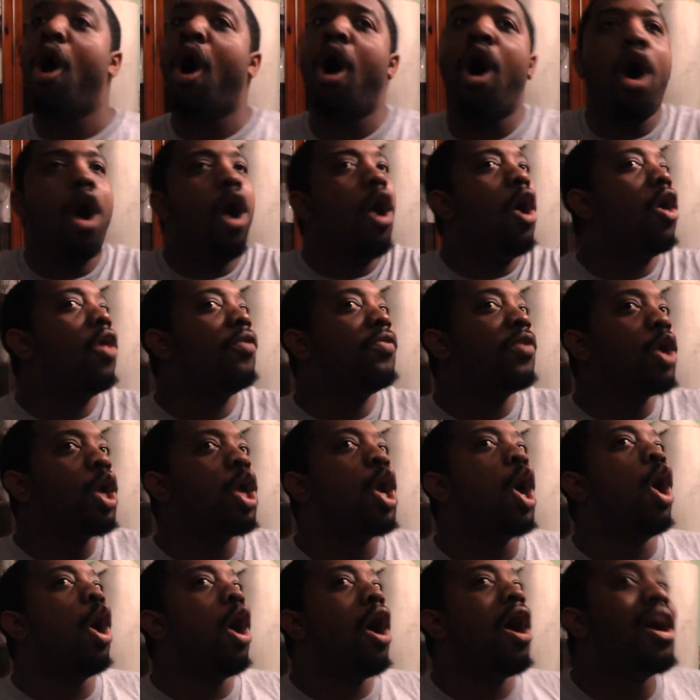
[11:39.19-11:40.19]
All the
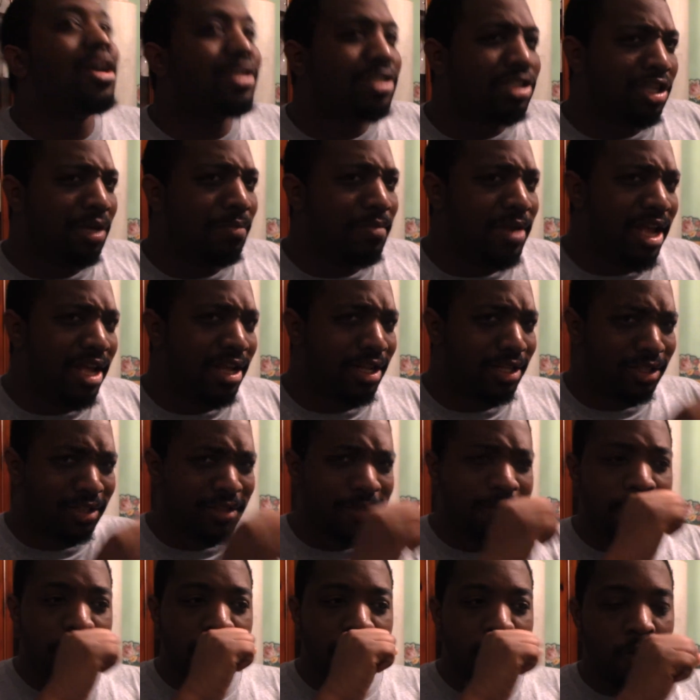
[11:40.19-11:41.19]
awesomeness
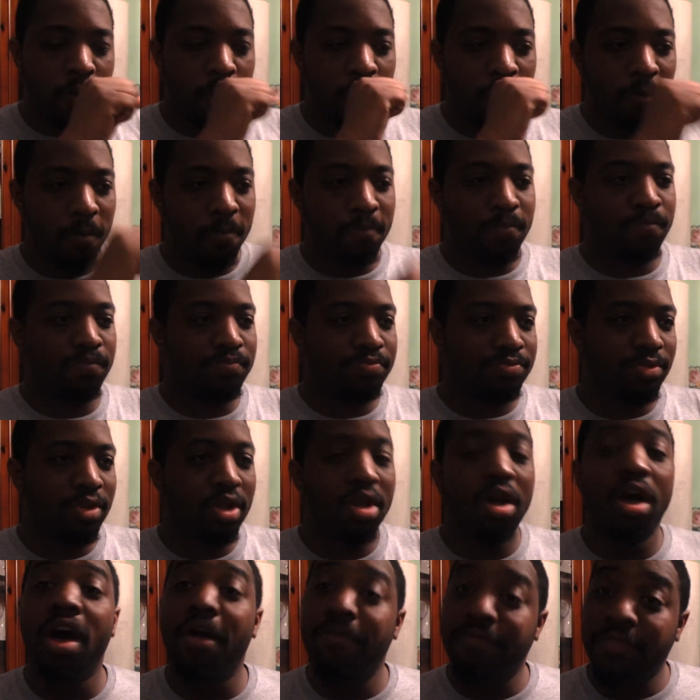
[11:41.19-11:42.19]

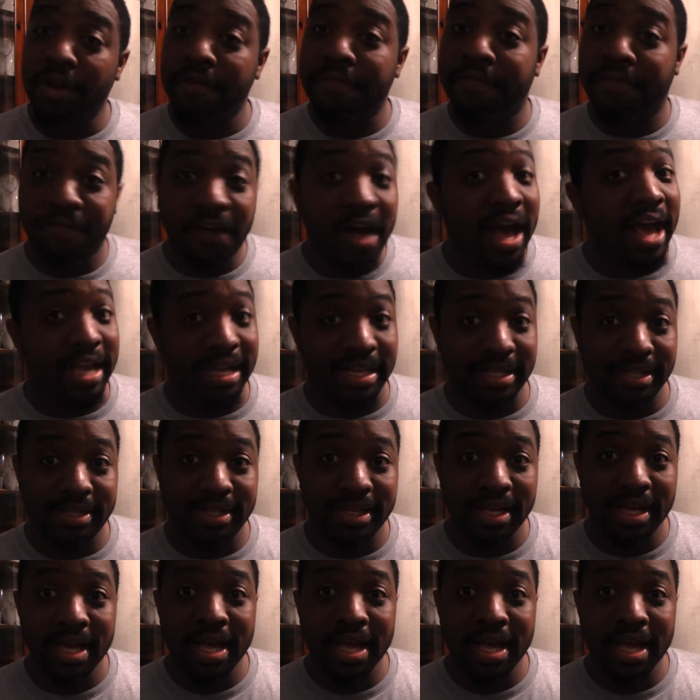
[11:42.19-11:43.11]
of their fight